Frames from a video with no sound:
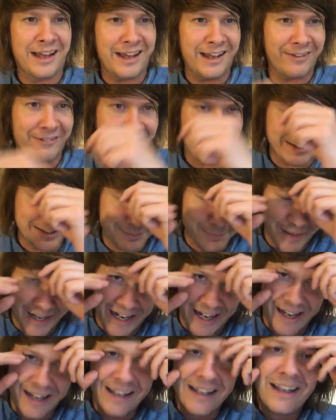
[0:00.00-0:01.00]
Thanks,
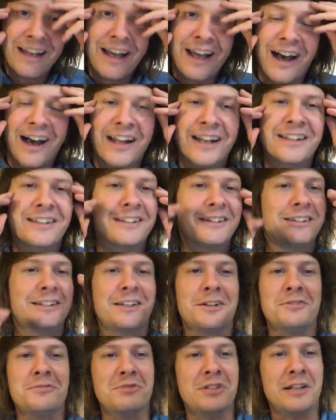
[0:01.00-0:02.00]
Pat. I
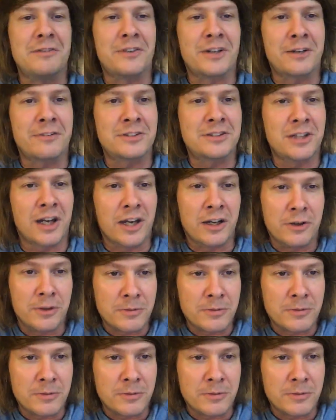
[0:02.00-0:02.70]
couldn't really think of a title.